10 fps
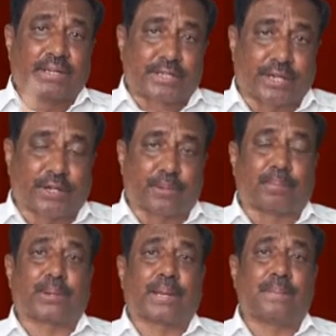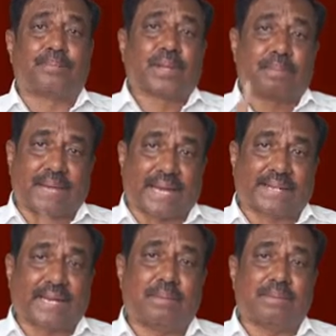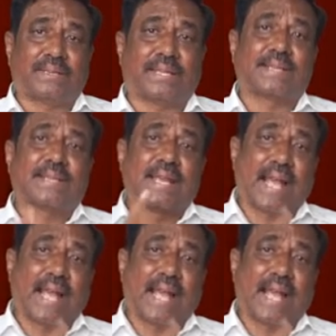Ctenophora, Platyhelminthes,